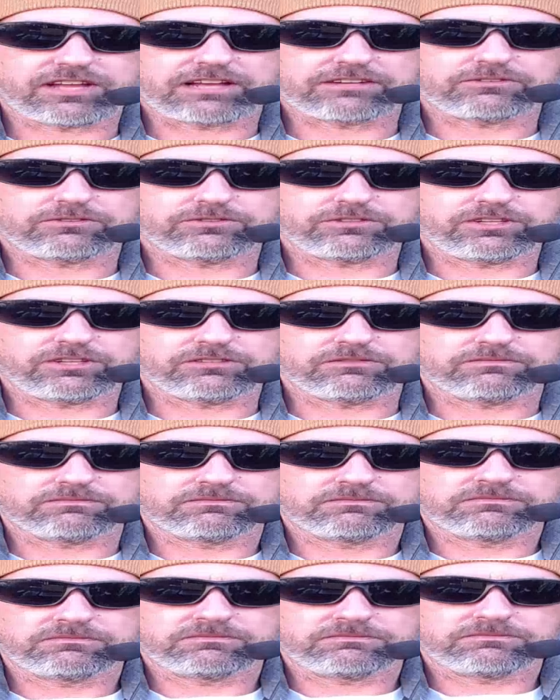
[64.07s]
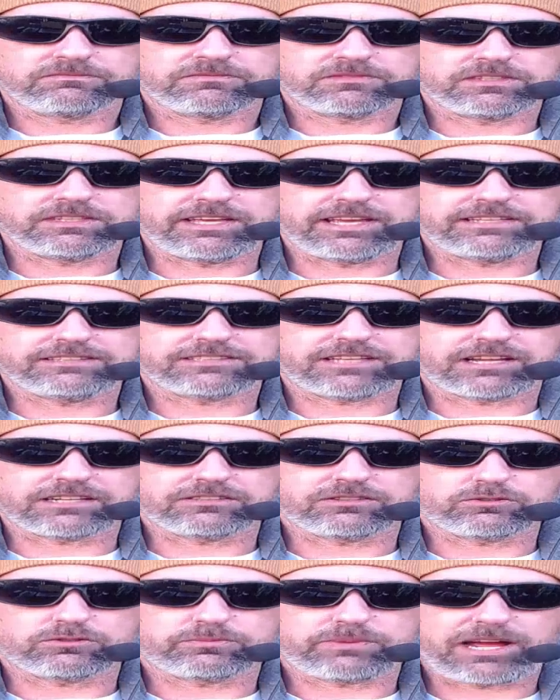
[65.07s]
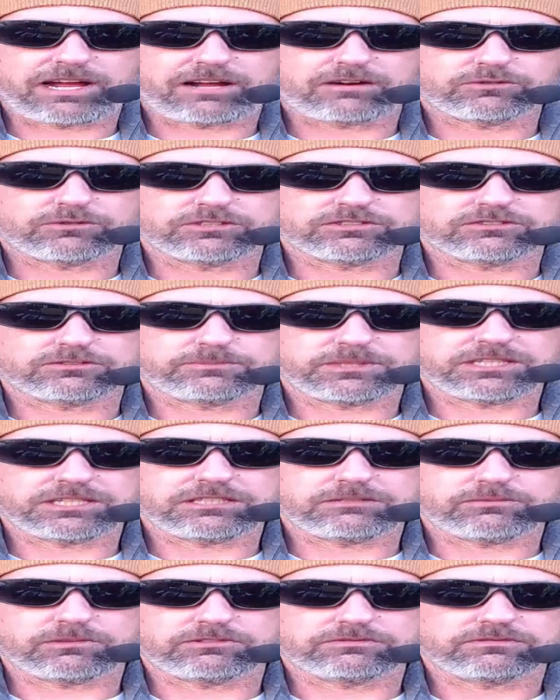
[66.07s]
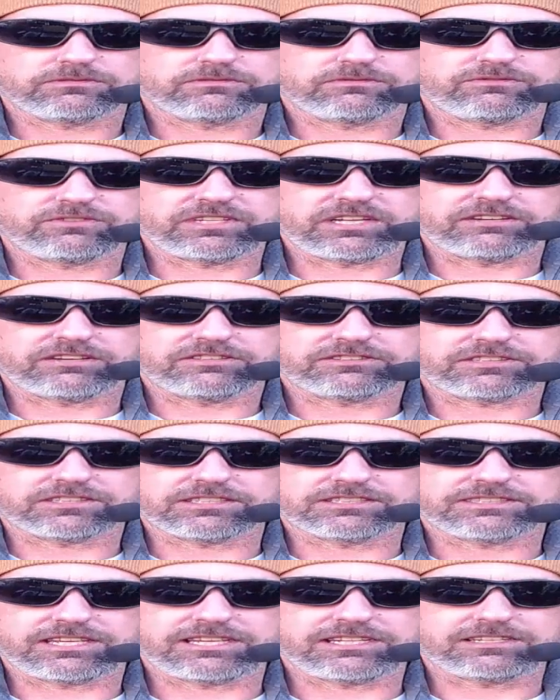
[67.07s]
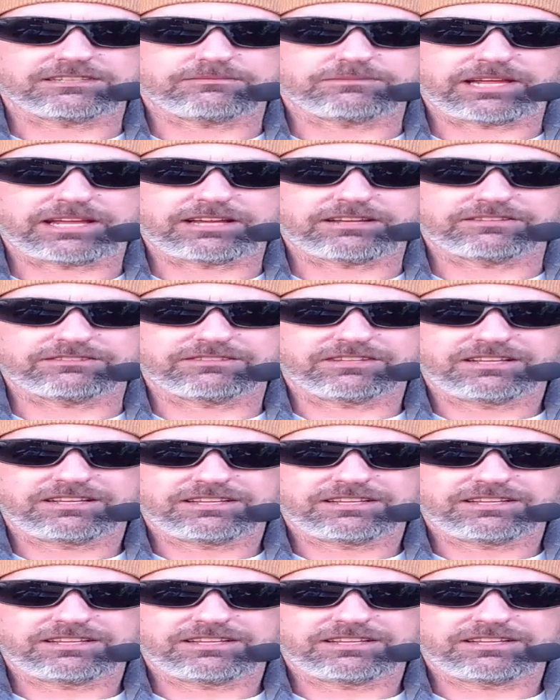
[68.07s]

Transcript: don't know. Yeah, he's got a little power and speed, but Vieira's going to take him down